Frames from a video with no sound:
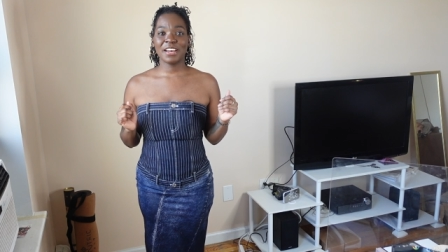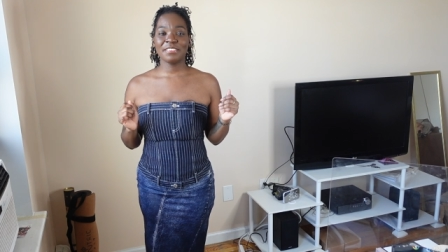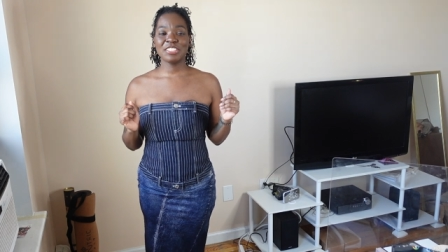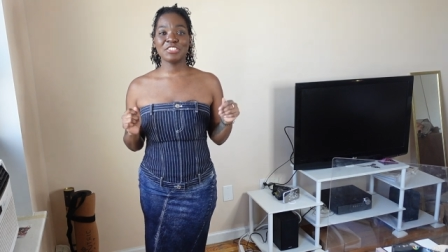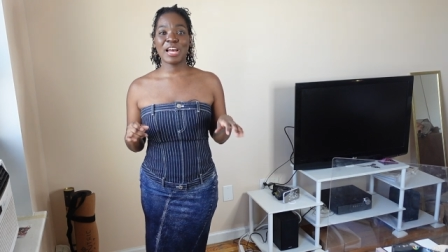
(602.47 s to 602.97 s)
now
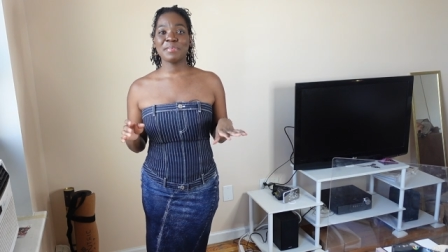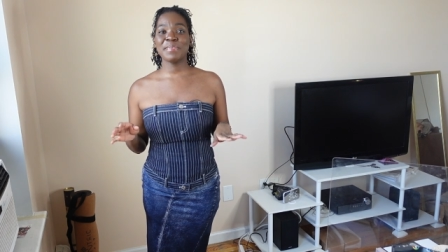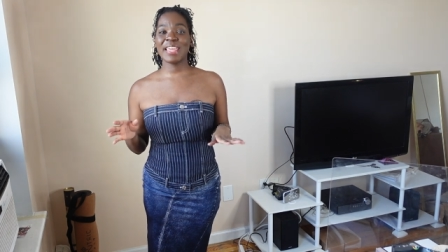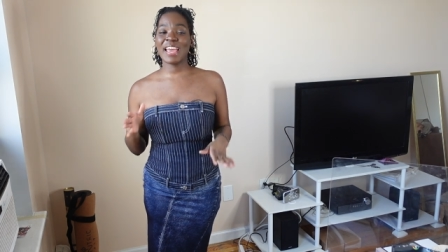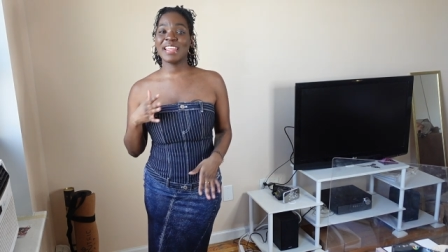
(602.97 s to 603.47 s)
if it dropped.
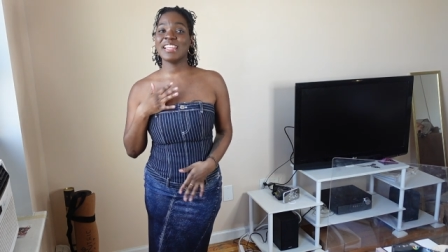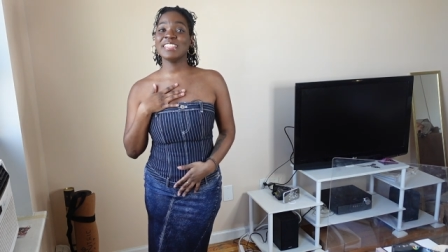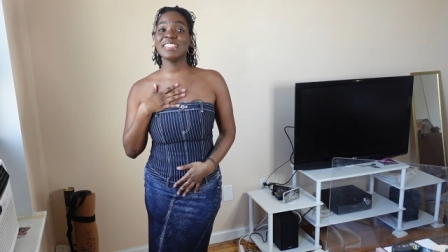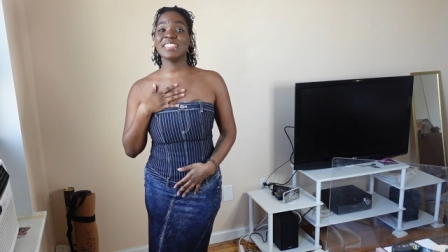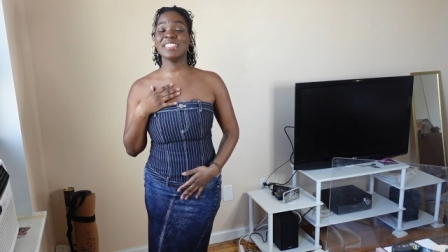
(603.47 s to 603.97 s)
But yeah,
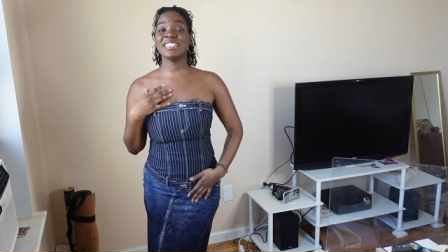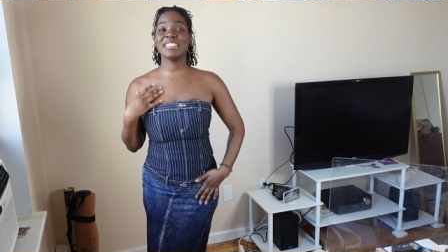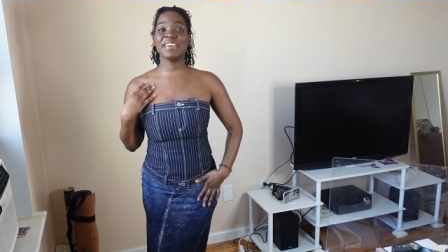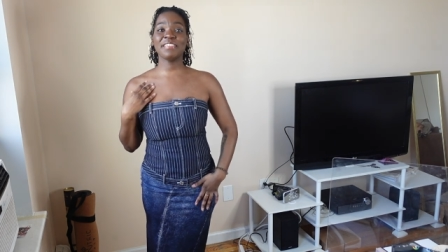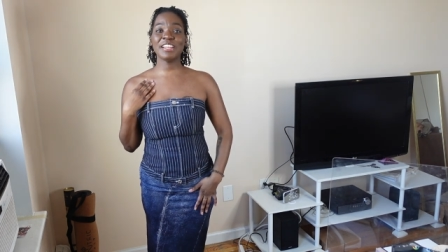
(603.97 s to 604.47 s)
this is
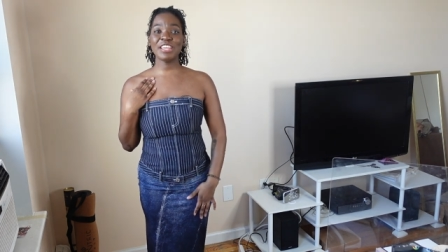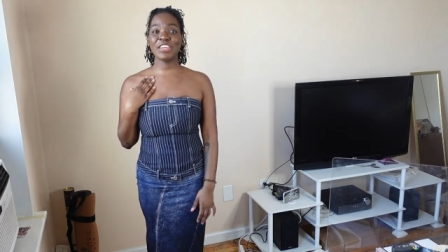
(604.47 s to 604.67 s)
definitely